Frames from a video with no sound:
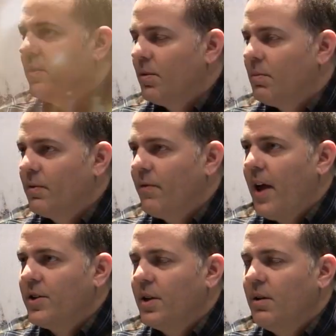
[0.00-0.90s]
similar
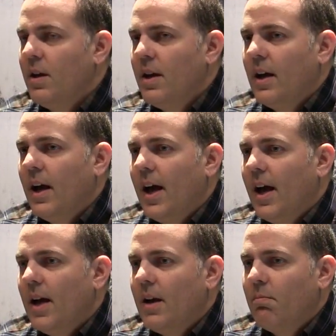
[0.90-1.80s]
fashion,
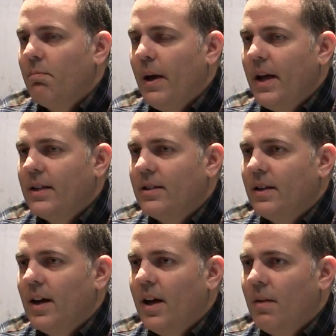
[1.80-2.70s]
but
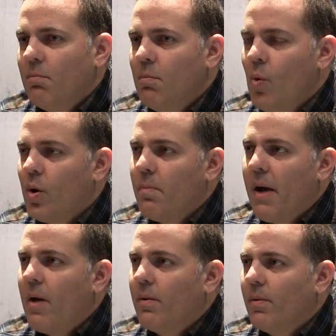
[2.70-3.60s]
more
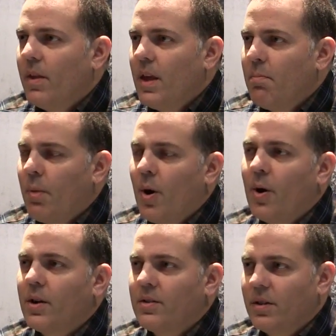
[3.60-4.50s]
about the
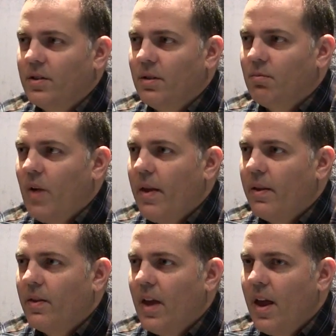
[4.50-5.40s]
perk system
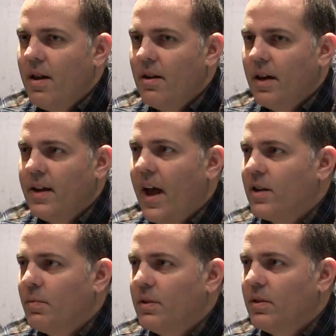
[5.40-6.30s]
rather than
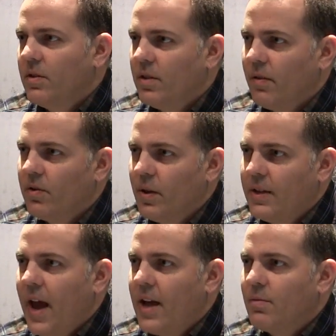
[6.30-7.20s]
attachments and stuff. So
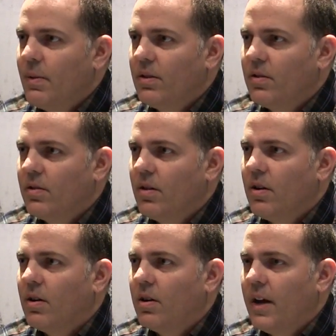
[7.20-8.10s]
attachments
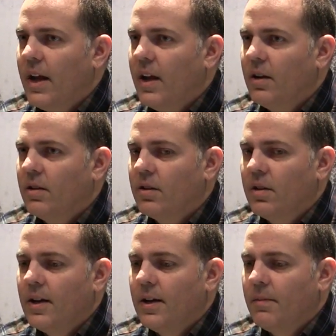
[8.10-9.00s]
and
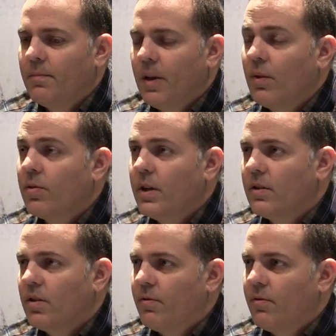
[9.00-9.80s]
kill streaks are